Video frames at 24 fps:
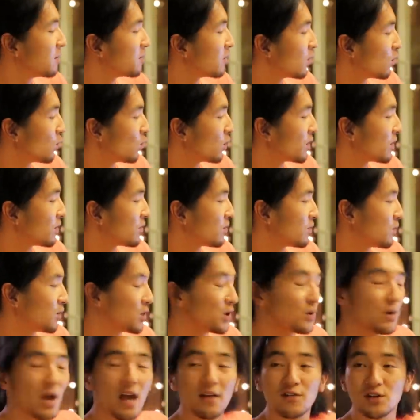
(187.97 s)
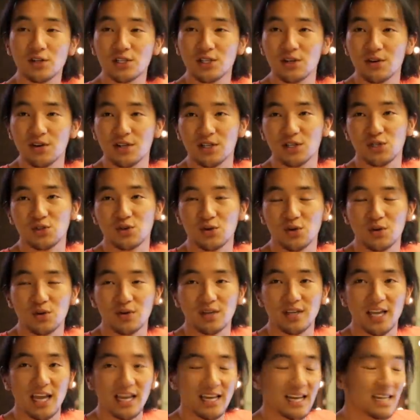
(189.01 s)
But when you have your tilt
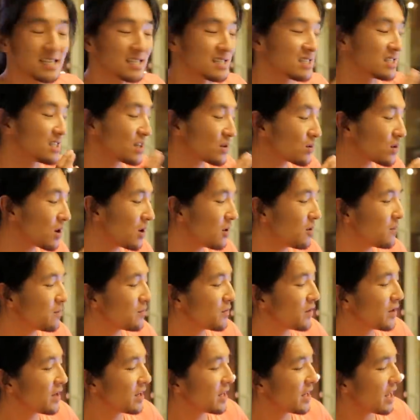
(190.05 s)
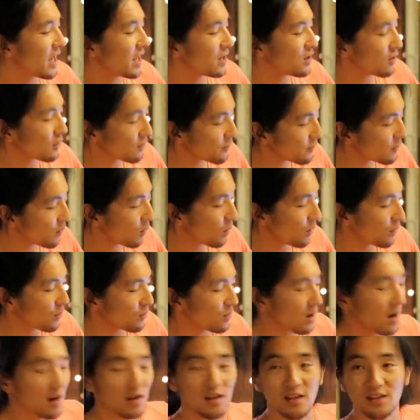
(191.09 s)
control gain at zero and your full
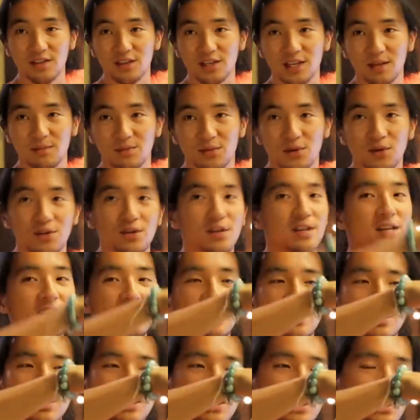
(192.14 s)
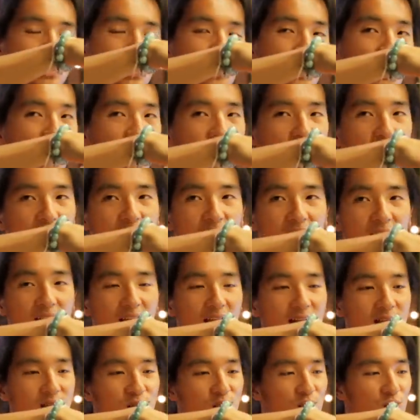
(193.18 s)
throttle on the gimbal, it's still gonna
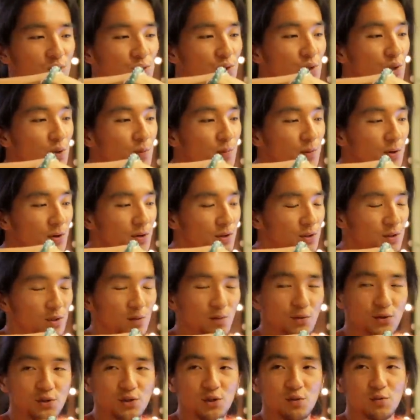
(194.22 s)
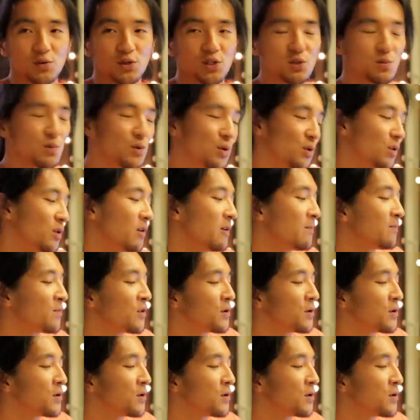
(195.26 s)
pan super, super, super smooth.